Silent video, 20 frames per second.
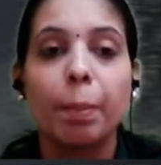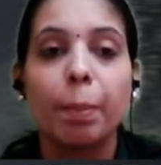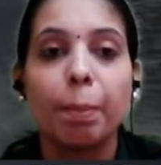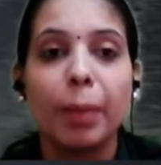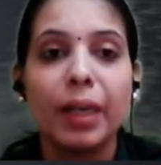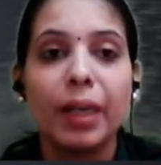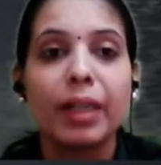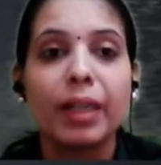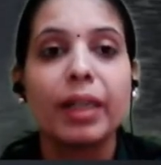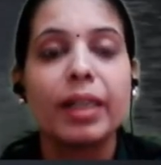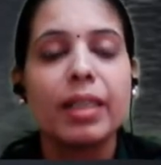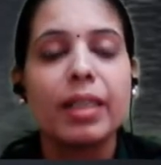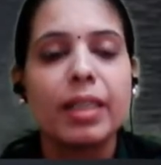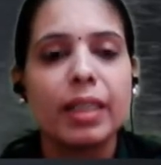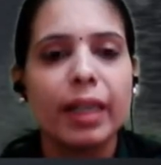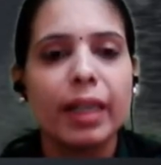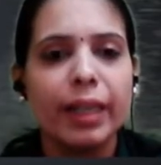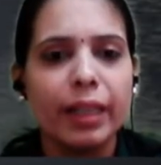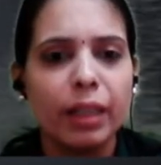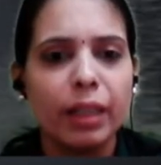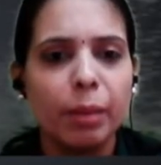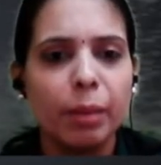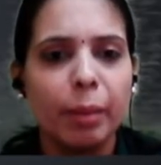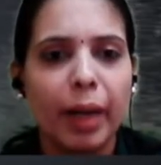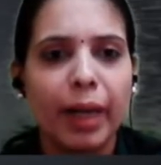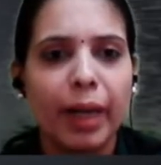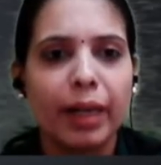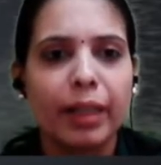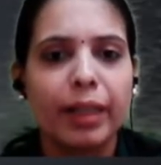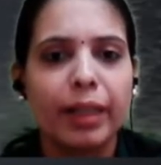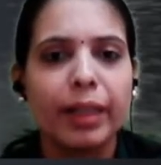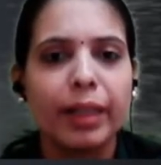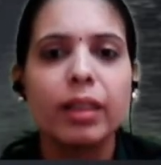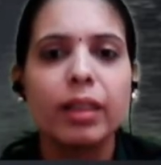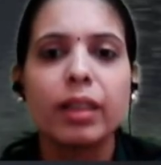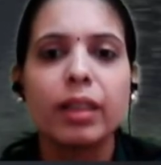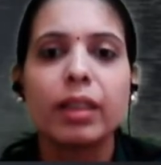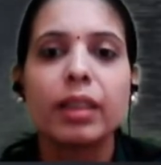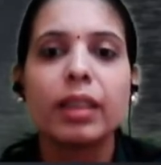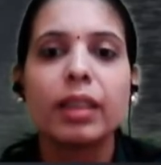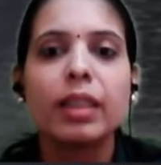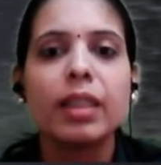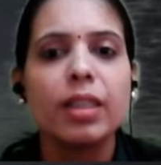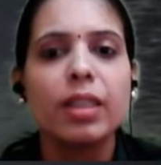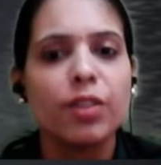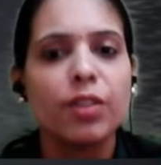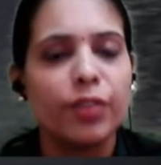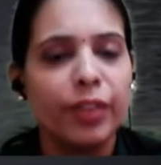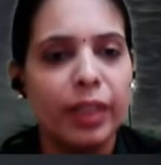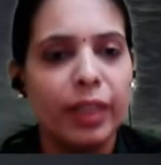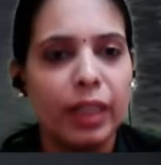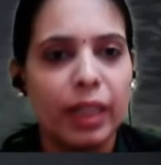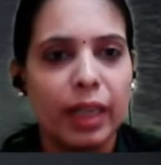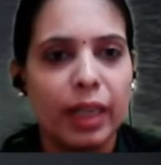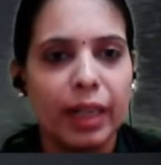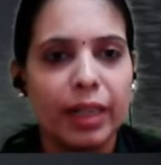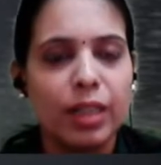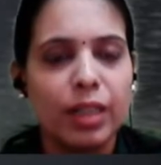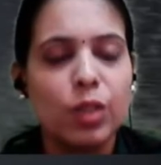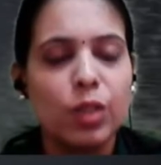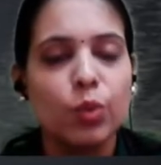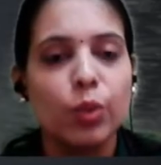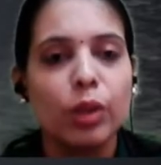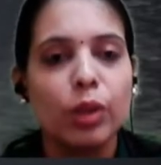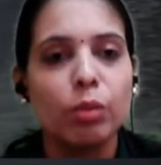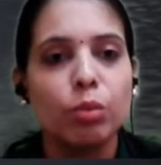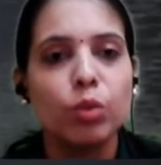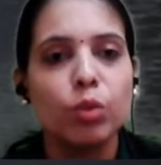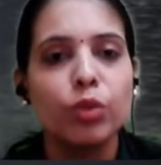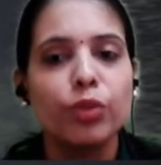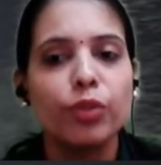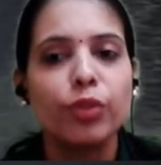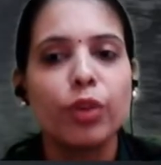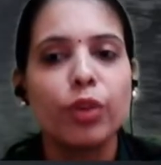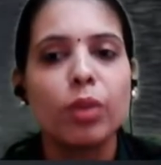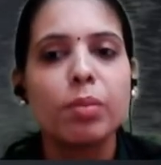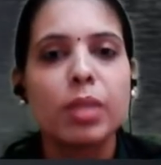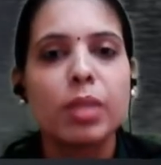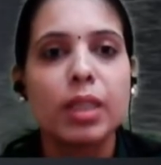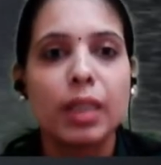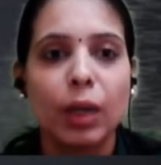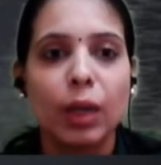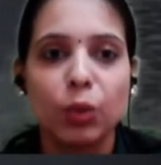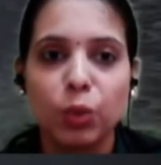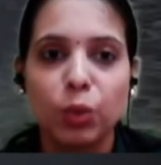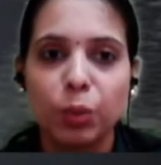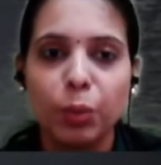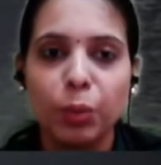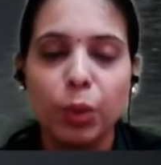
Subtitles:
But inside the magnet, these field lines will move from south